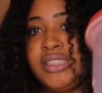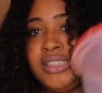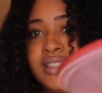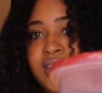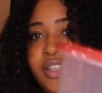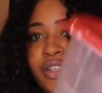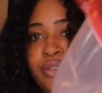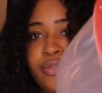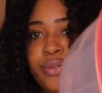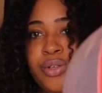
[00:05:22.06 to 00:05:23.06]
container
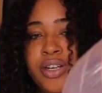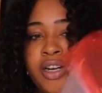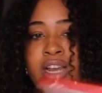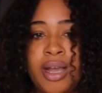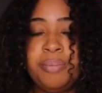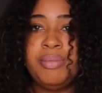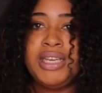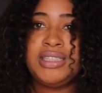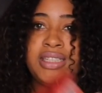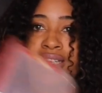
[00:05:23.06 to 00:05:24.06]
for
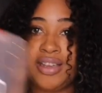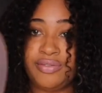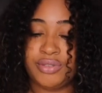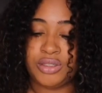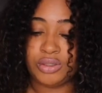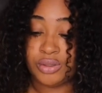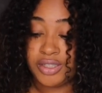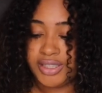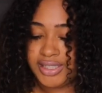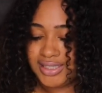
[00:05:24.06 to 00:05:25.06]
mixing and for
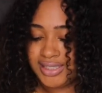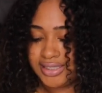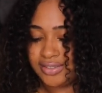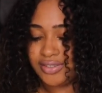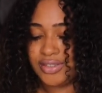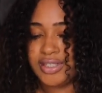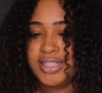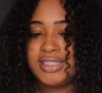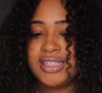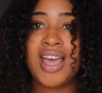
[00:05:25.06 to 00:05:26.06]
storing, of
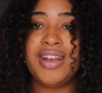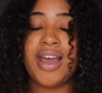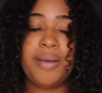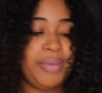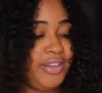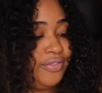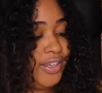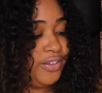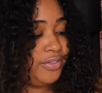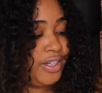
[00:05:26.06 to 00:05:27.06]
course. Not my
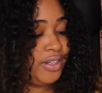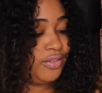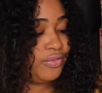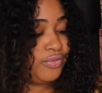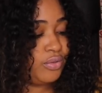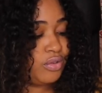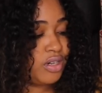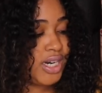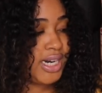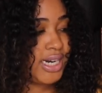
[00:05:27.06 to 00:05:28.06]
favorite
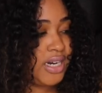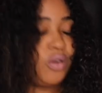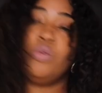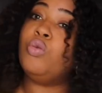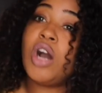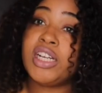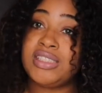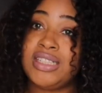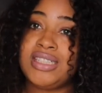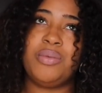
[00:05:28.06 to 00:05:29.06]
for
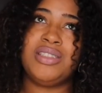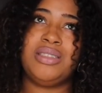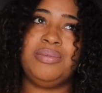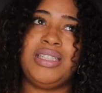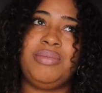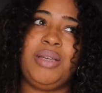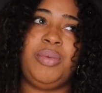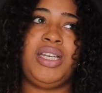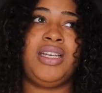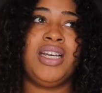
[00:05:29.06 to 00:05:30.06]
washing. If you want something
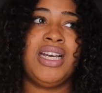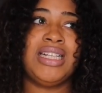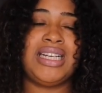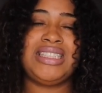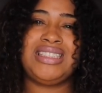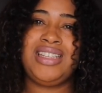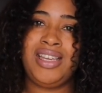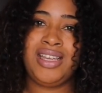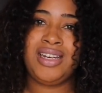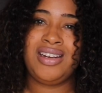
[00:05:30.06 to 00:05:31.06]
maybe like
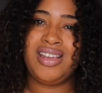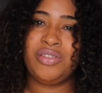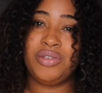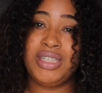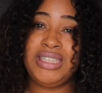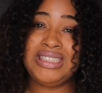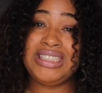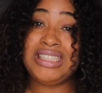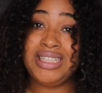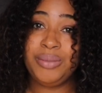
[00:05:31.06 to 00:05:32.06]
tin and really
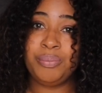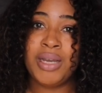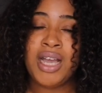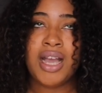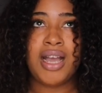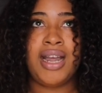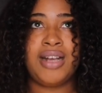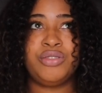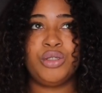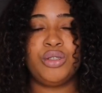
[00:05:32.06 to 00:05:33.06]
deep, I
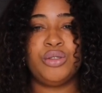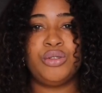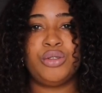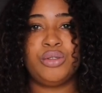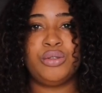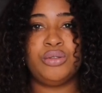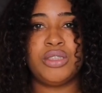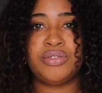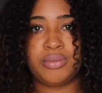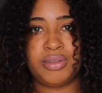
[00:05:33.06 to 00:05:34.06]
have to go to
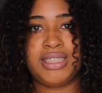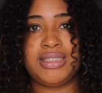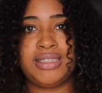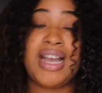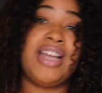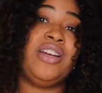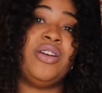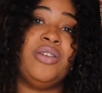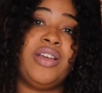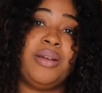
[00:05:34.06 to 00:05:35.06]
different places. I
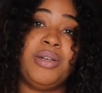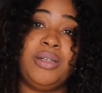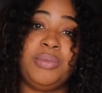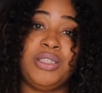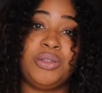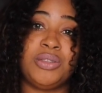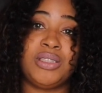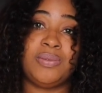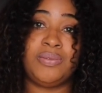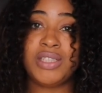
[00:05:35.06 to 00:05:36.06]
know that I'm gonna be doing
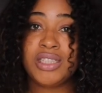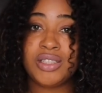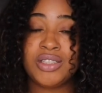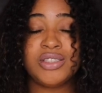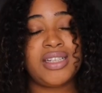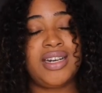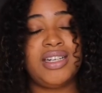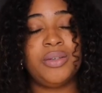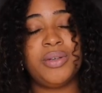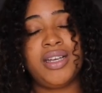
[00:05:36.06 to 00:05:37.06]
some videos and I
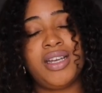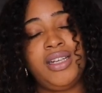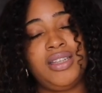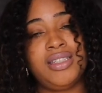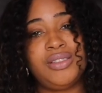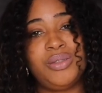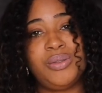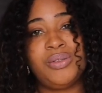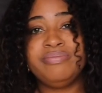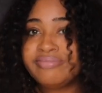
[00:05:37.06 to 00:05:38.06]
don't want anything
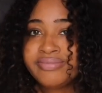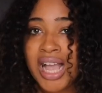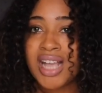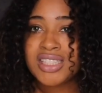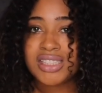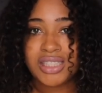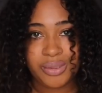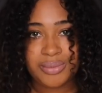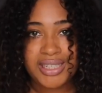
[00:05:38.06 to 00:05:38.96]
to slow me